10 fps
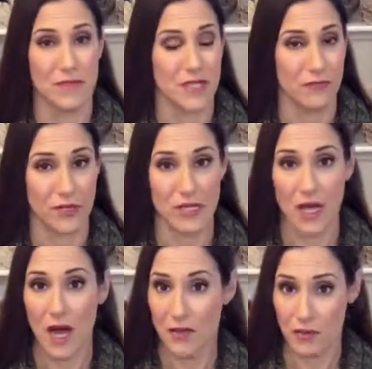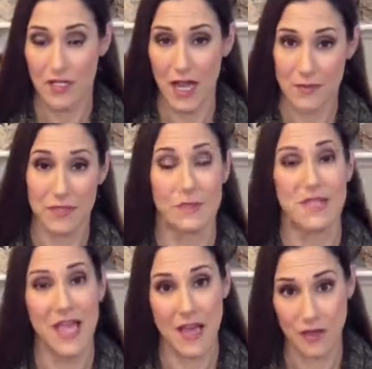different other types of
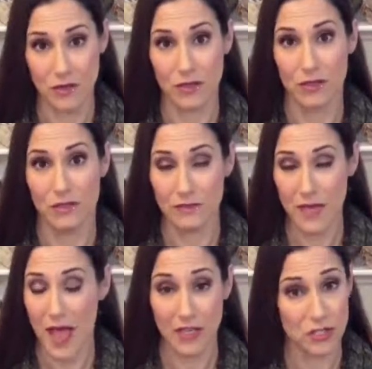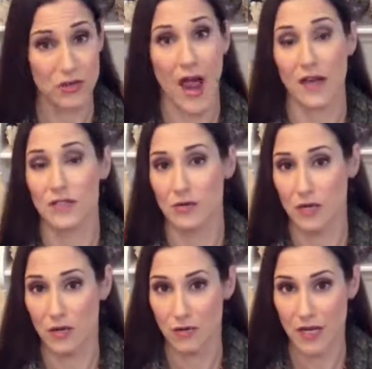botanical extracts or
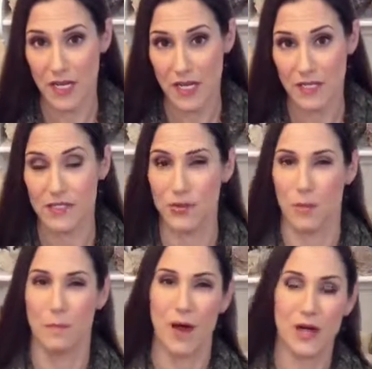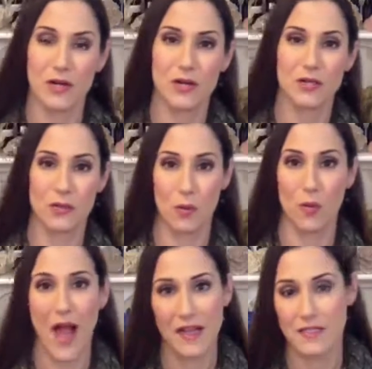ingredients or butters or
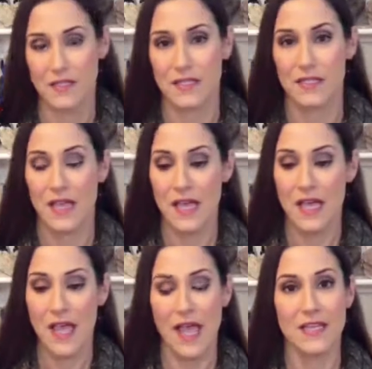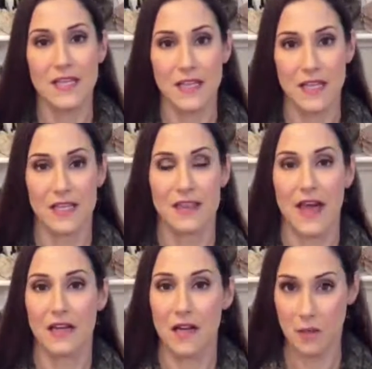waxes, anything
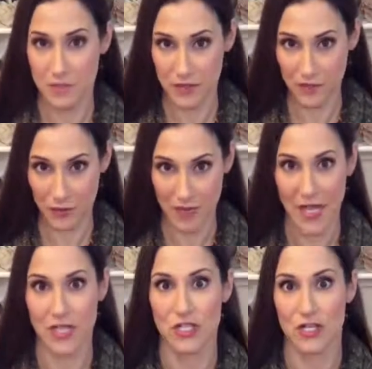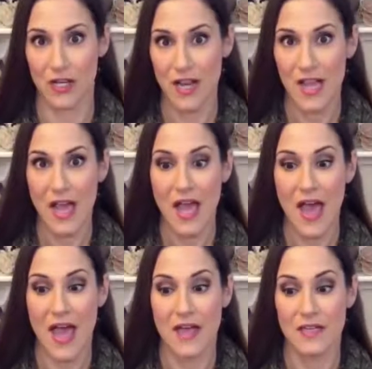that comes from nature,
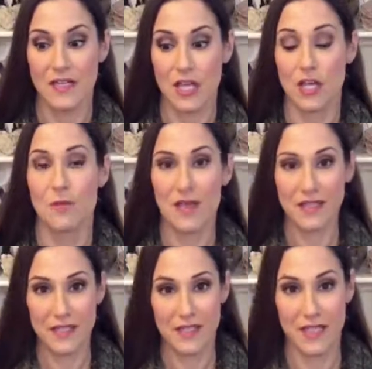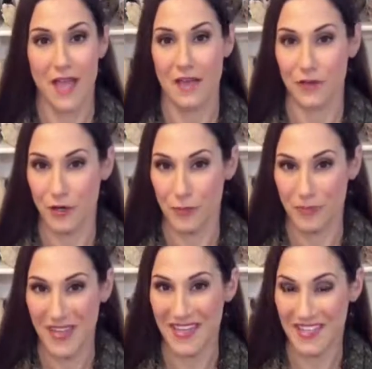and you mix it together
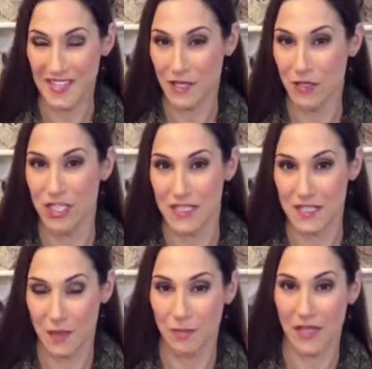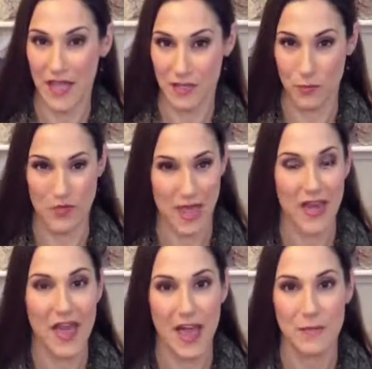in a synergistic blend, when
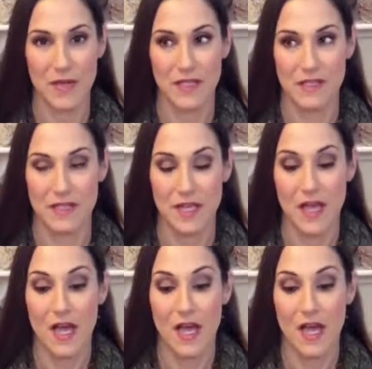that happens,